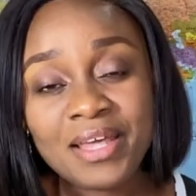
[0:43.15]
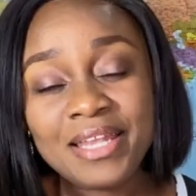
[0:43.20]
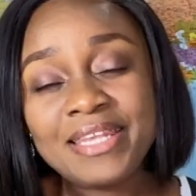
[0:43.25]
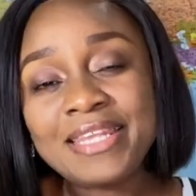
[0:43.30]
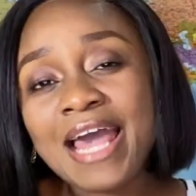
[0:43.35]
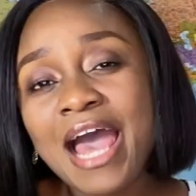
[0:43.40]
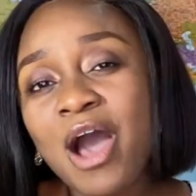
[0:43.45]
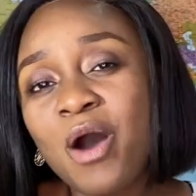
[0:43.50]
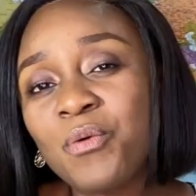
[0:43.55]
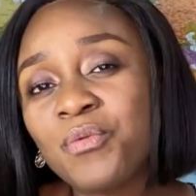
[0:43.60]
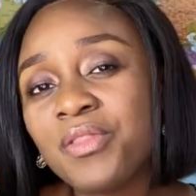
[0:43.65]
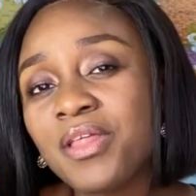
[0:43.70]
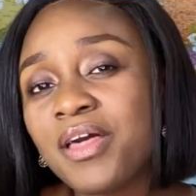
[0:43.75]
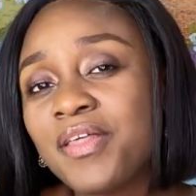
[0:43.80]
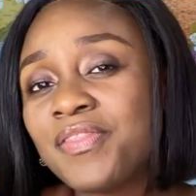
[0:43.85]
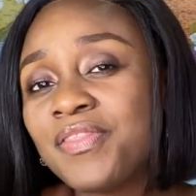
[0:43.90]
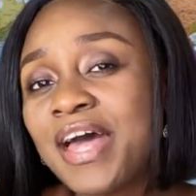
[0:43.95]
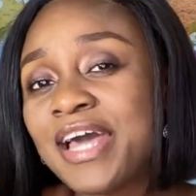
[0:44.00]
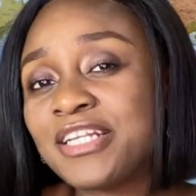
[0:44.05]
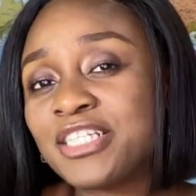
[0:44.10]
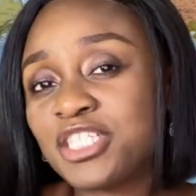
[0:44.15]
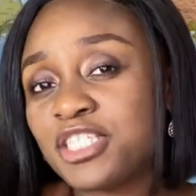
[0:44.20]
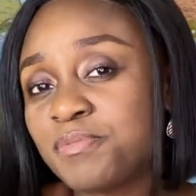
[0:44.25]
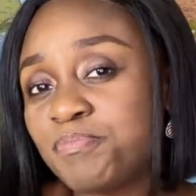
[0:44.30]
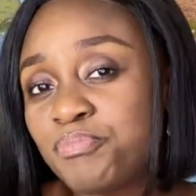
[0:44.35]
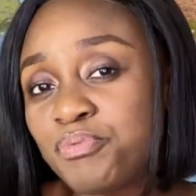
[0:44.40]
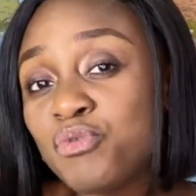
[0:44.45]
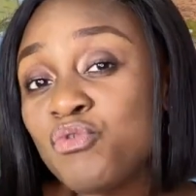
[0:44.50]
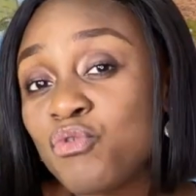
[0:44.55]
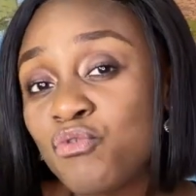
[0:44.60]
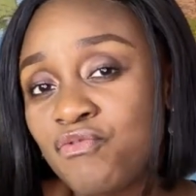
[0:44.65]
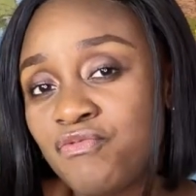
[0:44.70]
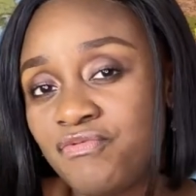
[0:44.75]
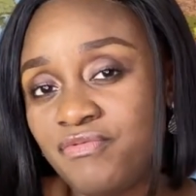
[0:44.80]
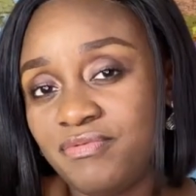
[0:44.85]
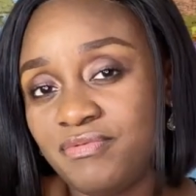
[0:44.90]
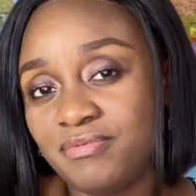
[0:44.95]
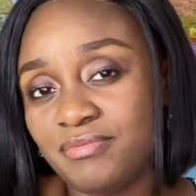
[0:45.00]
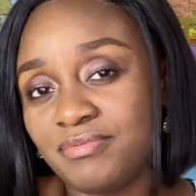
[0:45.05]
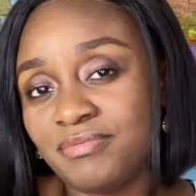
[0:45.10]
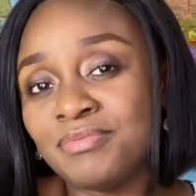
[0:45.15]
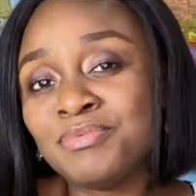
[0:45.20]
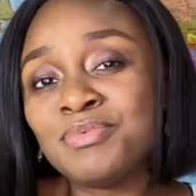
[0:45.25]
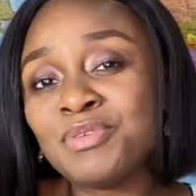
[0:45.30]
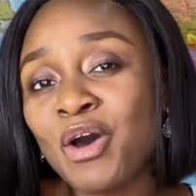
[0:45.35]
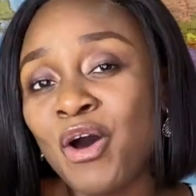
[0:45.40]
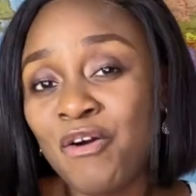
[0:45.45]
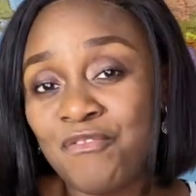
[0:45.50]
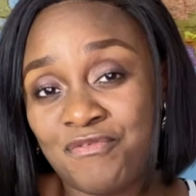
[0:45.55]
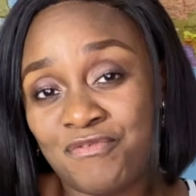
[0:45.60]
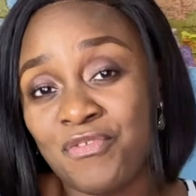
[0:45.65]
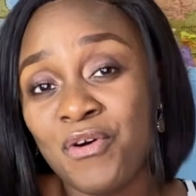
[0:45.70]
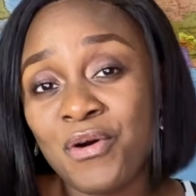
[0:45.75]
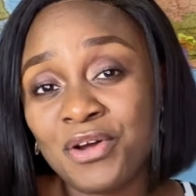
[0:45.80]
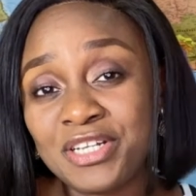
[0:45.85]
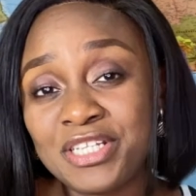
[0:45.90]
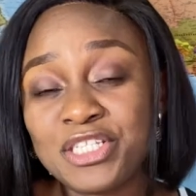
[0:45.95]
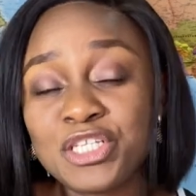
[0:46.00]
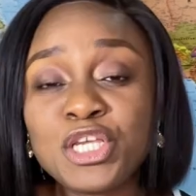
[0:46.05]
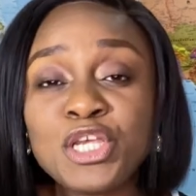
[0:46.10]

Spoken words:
Now, that is proof of funds.